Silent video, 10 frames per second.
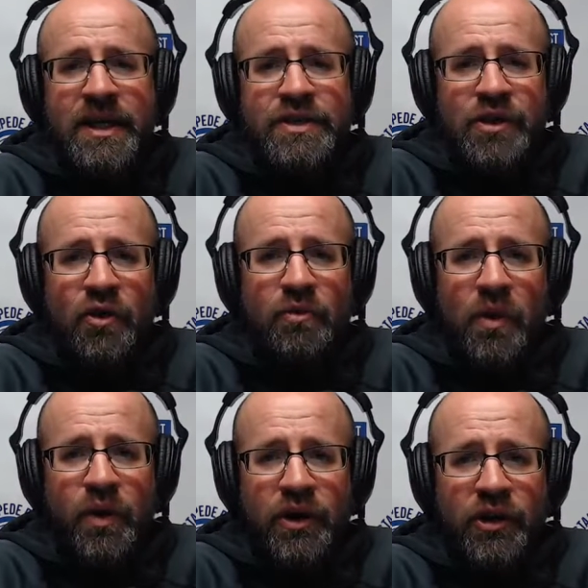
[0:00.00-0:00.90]
But
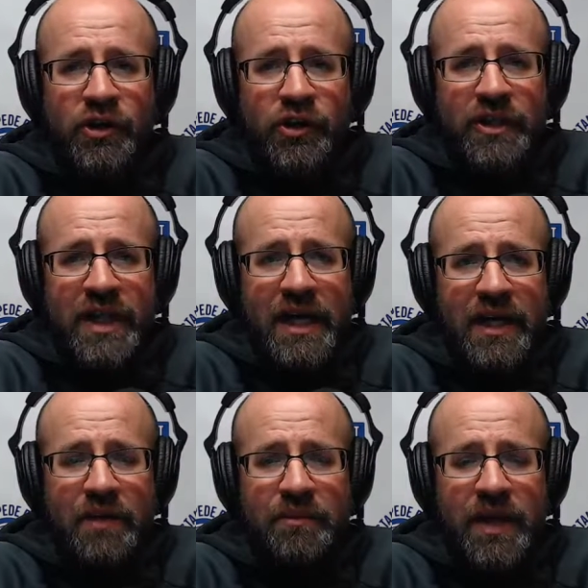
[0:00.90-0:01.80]
we are going to hook that
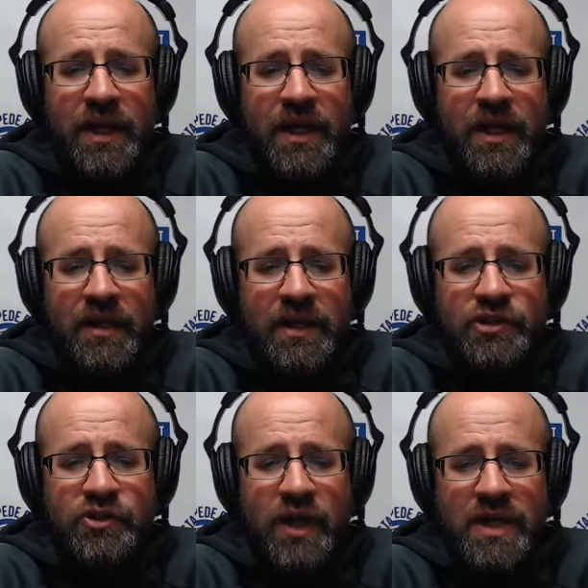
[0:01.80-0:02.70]
up and
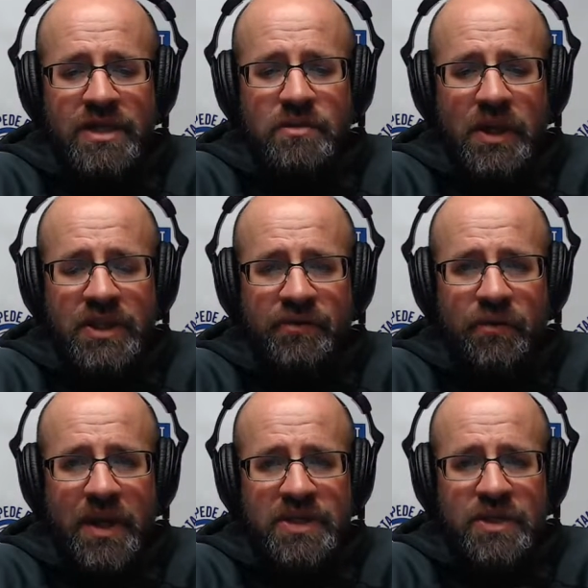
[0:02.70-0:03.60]
get you guys as much
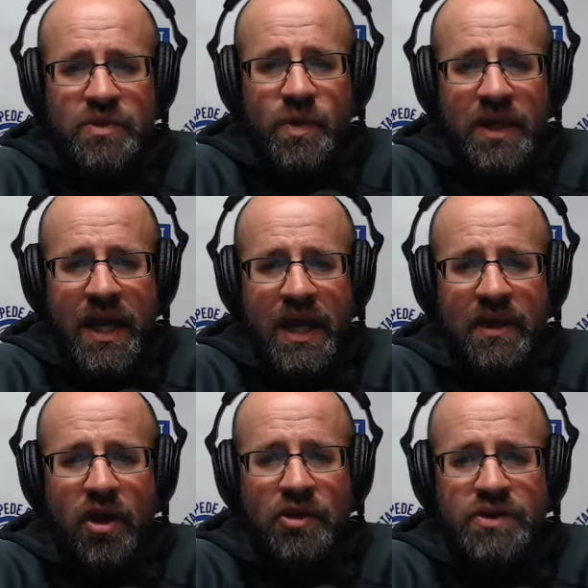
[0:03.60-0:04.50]
information as we
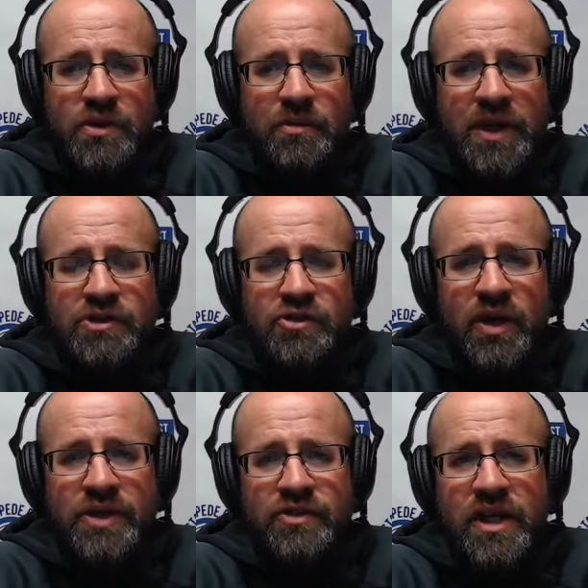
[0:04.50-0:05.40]
can. Also, make sure you
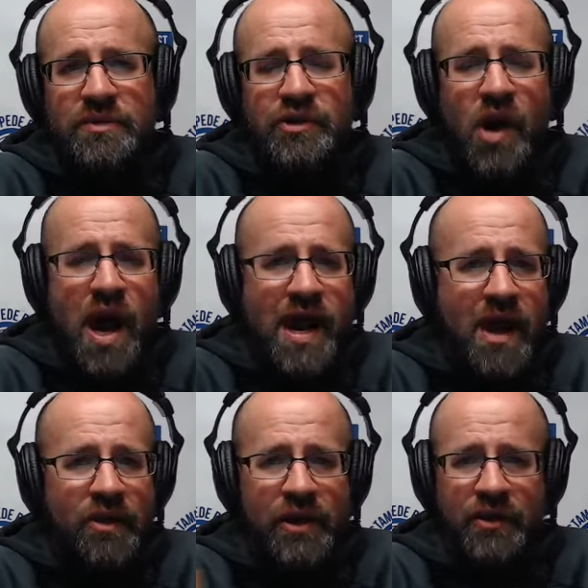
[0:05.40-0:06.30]
guys are keeping your eye
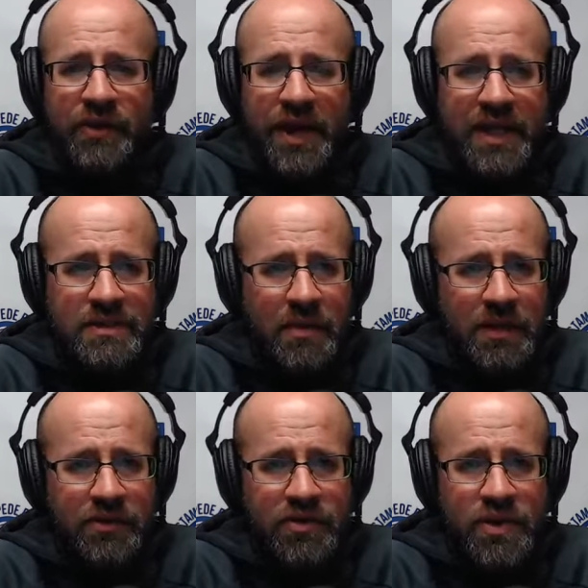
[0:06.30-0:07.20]
out here in the next
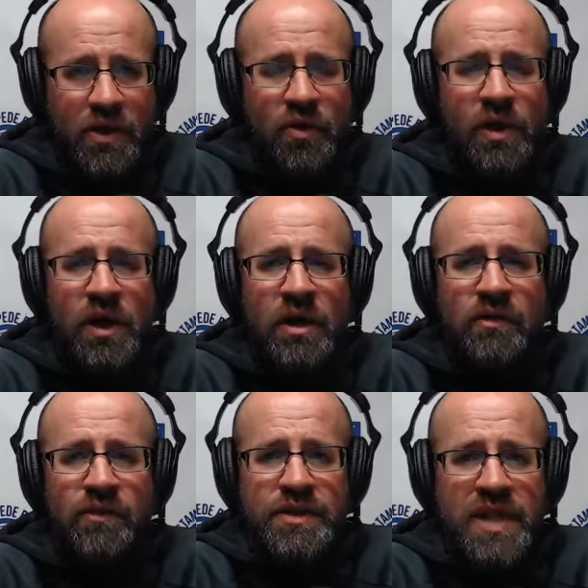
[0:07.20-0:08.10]
month or so
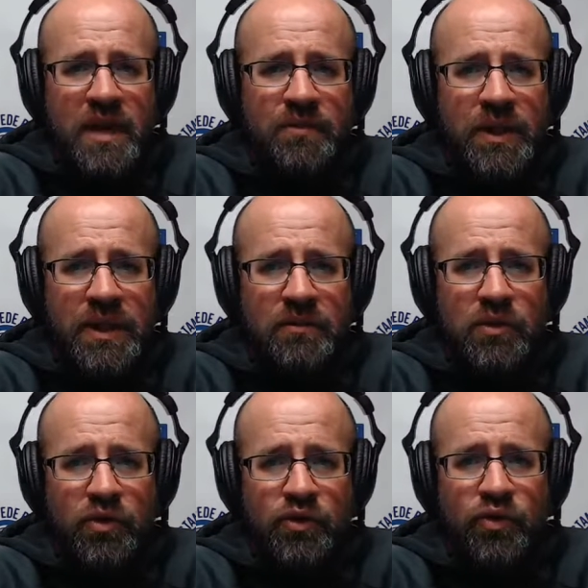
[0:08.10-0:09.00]
for the Stampede
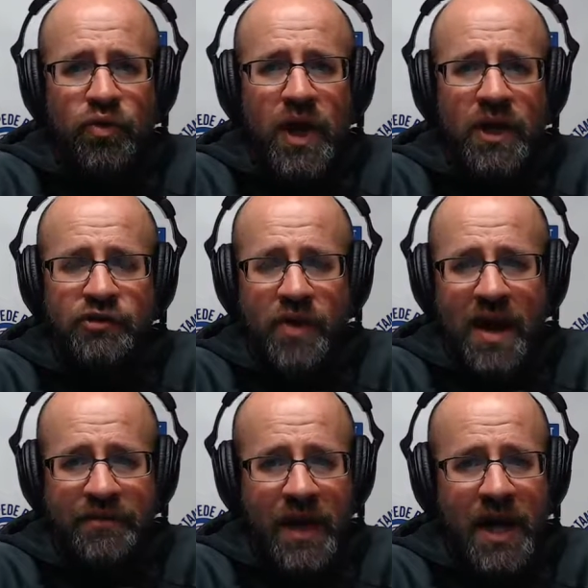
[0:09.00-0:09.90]
Blue
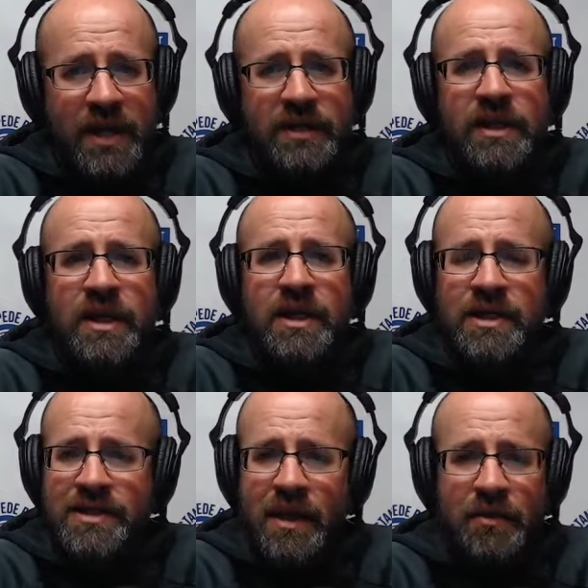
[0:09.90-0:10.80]
draft guide.
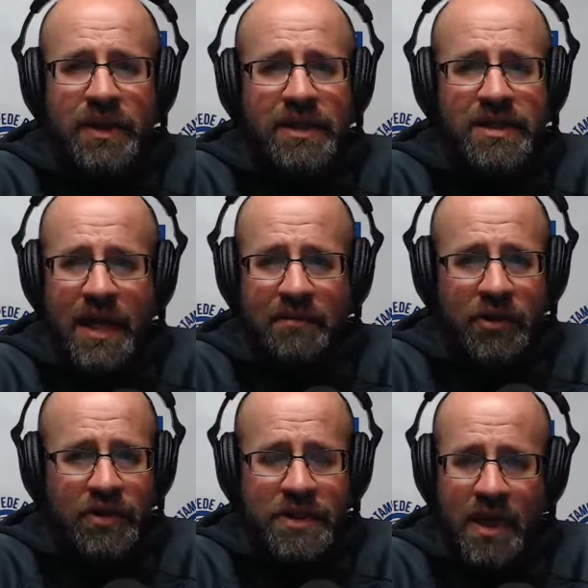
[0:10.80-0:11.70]
It's going to be the same
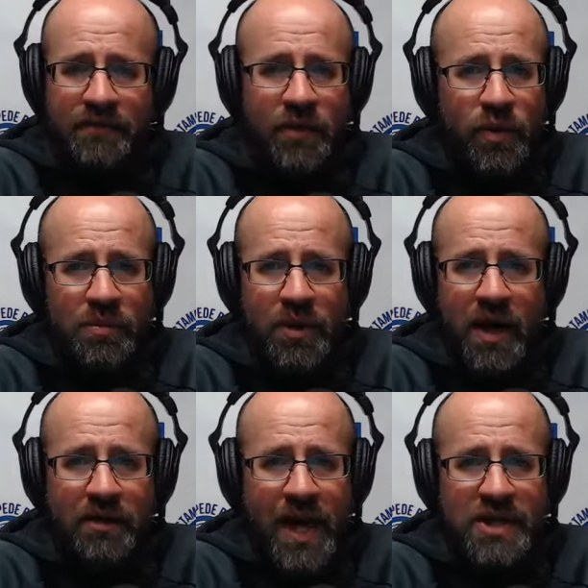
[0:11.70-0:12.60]
good stuff that we put
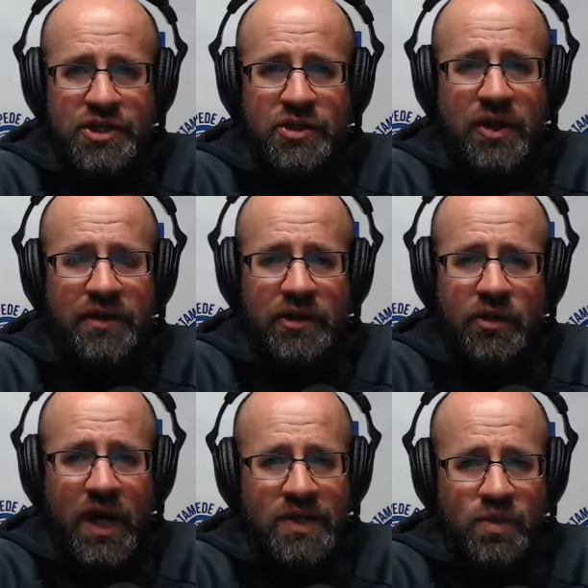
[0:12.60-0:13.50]
out last year. I think you
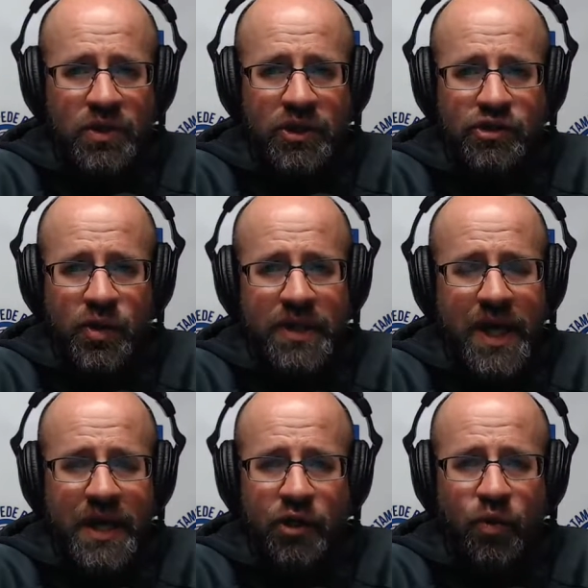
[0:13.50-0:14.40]
guys really enjoy
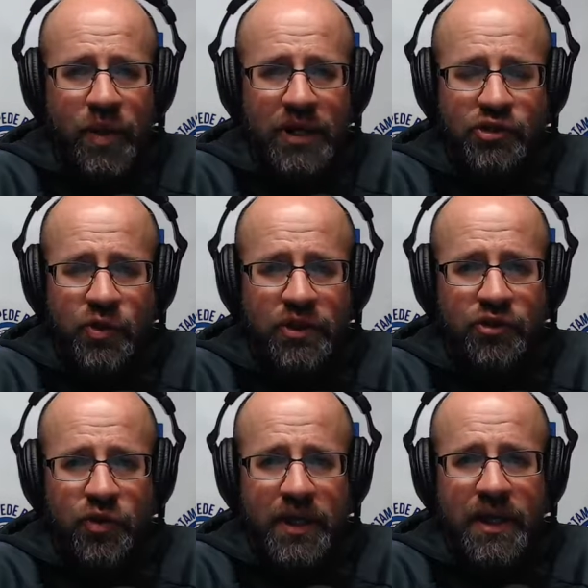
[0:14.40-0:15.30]
that. I know we enjoyed
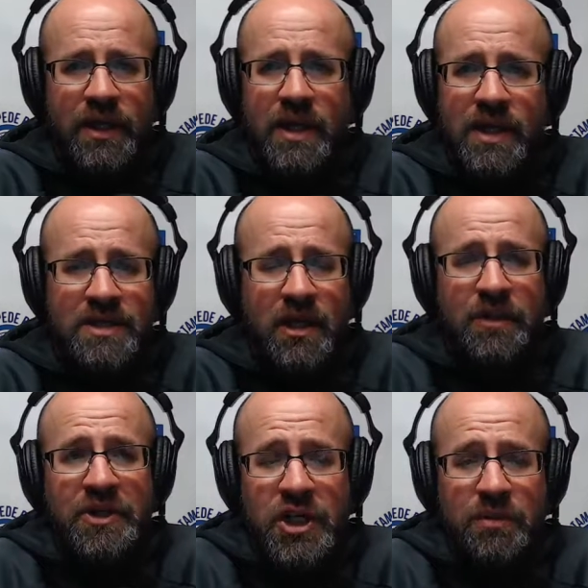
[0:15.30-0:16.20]
doing it. It's going to
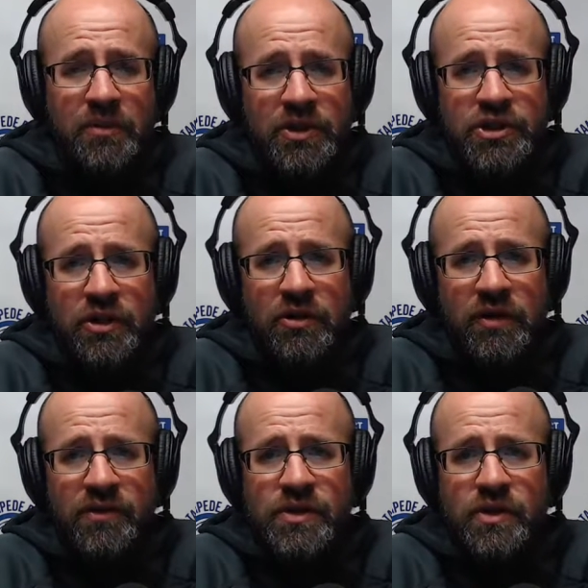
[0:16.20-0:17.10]
be cheaper this year even.